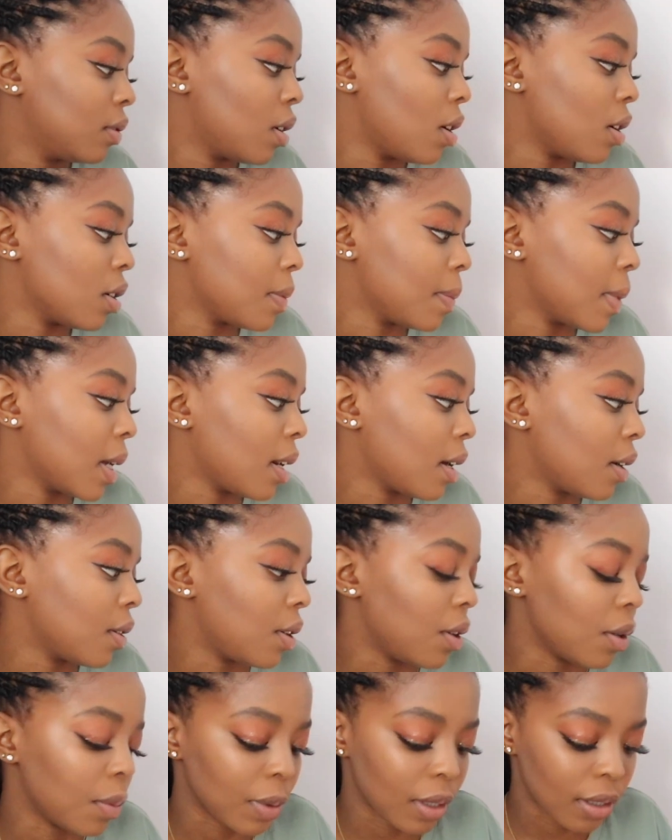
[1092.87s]
Gosh man, how
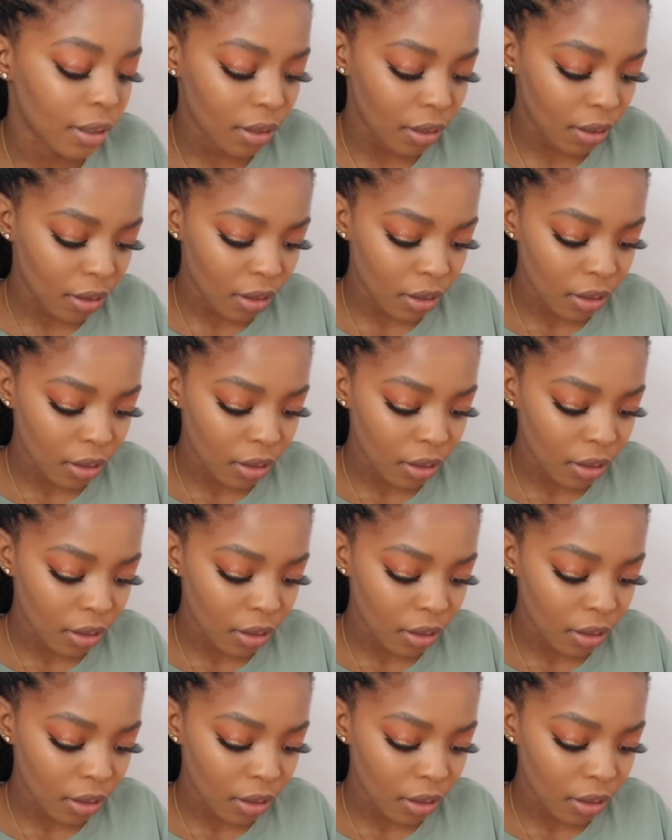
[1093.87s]
do you open this?